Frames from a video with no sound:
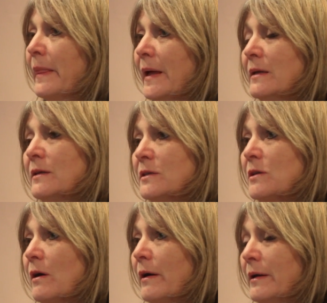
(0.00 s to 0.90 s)
then
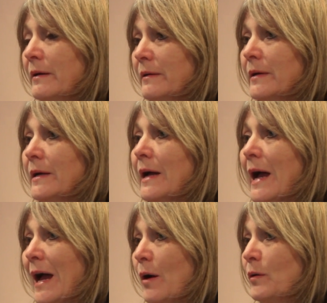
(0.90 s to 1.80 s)
decide
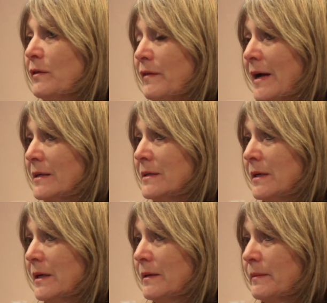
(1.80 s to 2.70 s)
how to
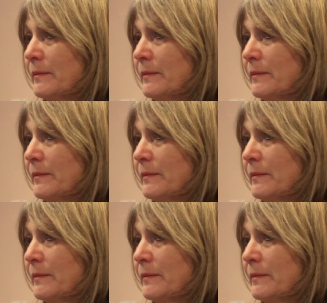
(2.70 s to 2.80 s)
vaccinate.